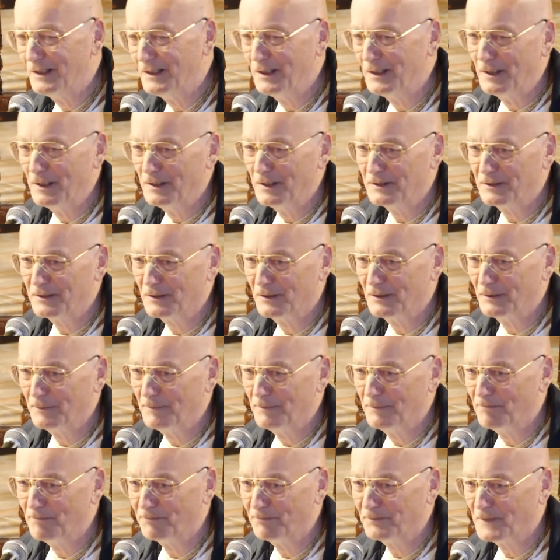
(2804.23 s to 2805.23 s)
So,
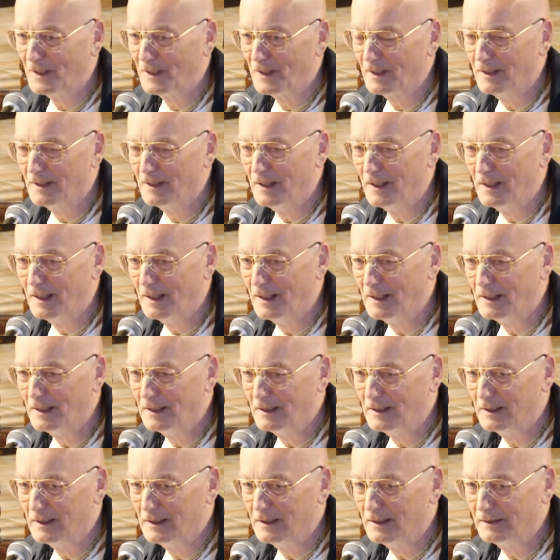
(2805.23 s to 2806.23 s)

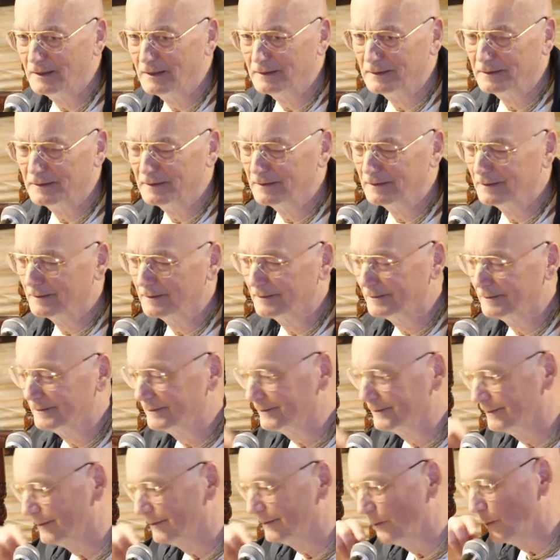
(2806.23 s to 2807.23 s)
and
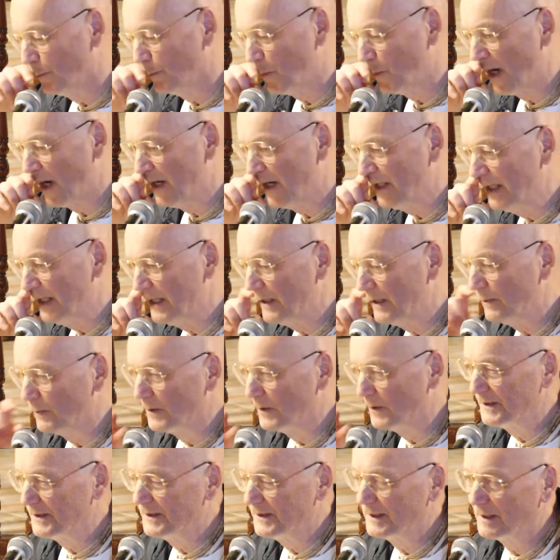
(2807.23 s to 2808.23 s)
Gurmohan De
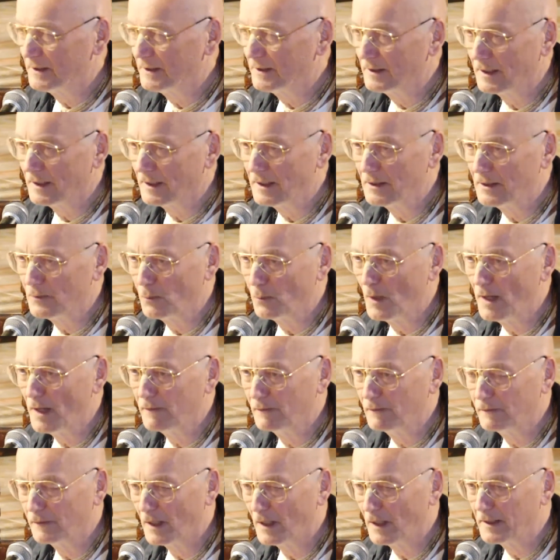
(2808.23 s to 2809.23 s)
was telling his wife
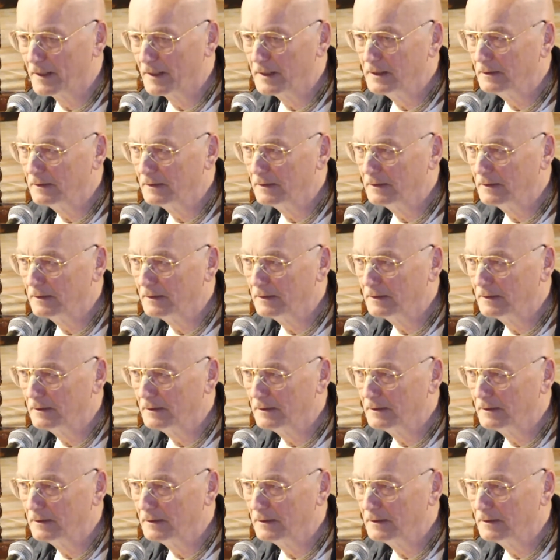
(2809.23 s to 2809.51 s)
Rani,